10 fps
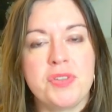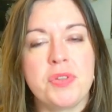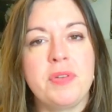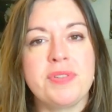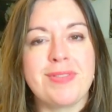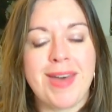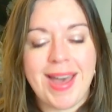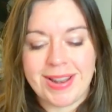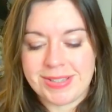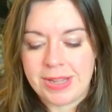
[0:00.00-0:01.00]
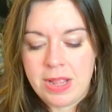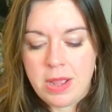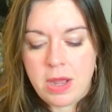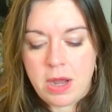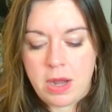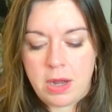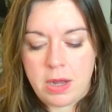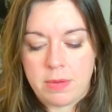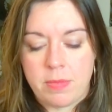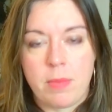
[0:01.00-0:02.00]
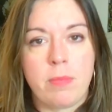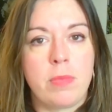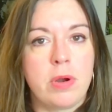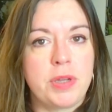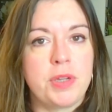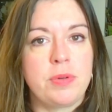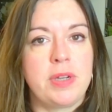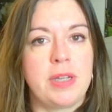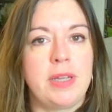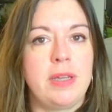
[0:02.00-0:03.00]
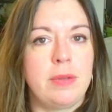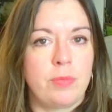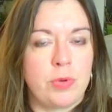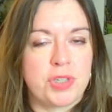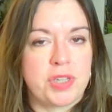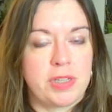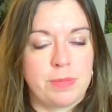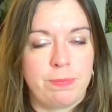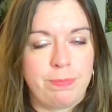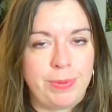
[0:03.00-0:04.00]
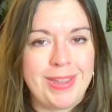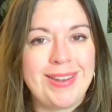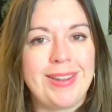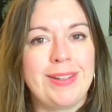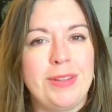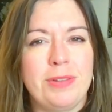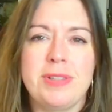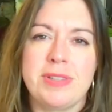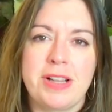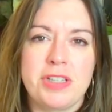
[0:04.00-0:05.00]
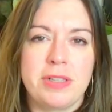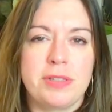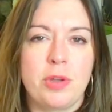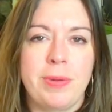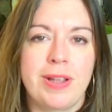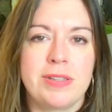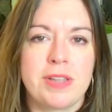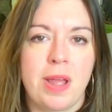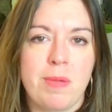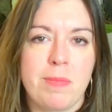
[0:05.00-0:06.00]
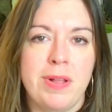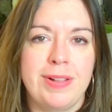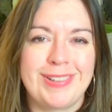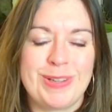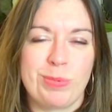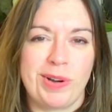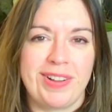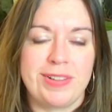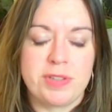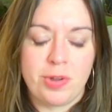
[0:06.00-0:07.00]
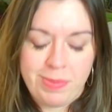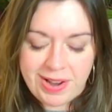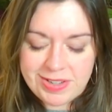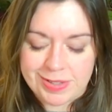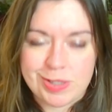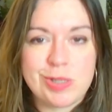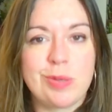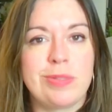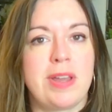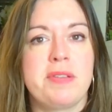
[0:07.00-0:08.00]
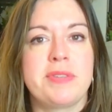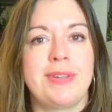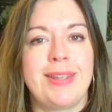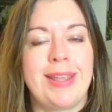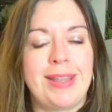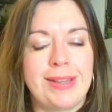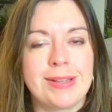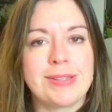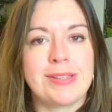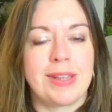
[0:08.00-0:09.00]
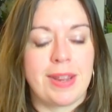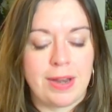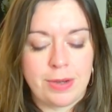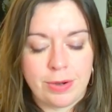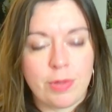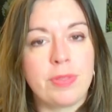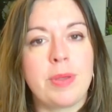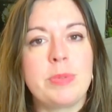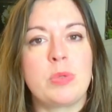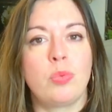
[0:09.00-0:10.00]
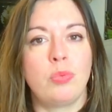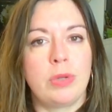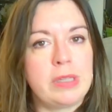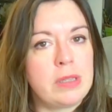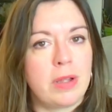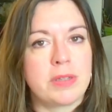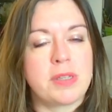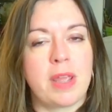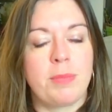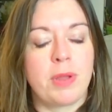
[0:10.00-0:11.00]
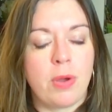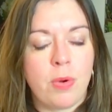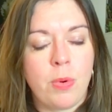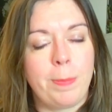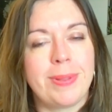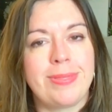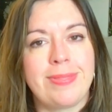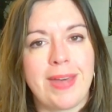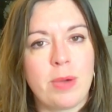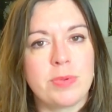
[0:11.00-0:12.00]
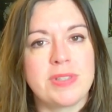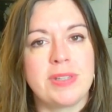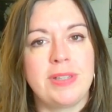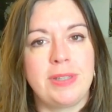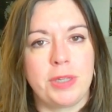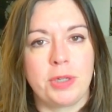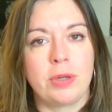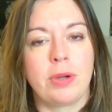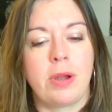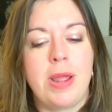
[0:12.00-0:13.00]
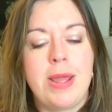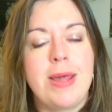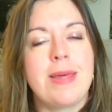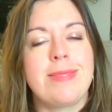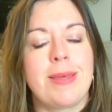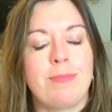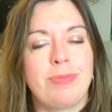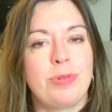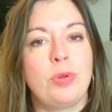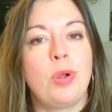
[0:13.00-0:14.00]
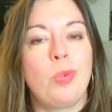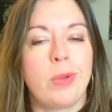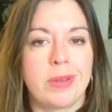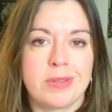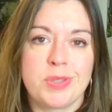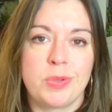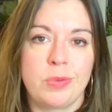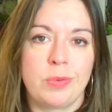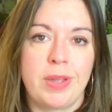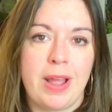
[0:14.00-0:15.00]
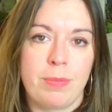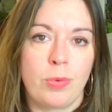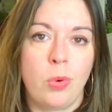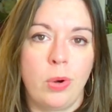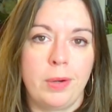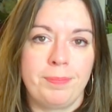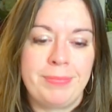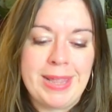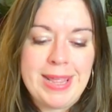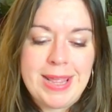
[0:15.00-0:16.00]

So there's that. Mercury, which it's been, yeah, let's go back in time, Libra. Let's go back to 2008. And I know that was a really long time ago, but that was the year that Pluto went into Capricorn.